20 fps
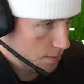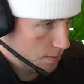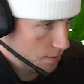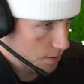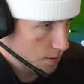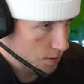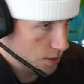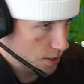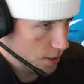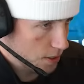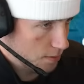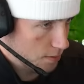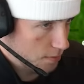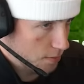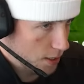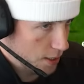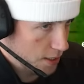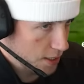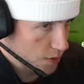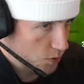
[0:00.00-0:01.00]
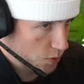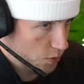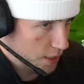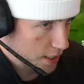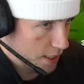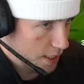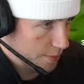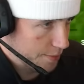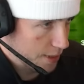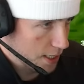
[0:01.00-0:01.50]
Oh shit. Wow, he's really
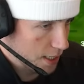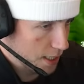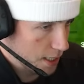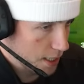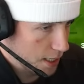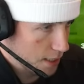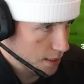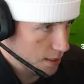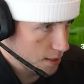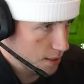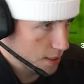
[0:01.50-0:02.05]
coming in hot.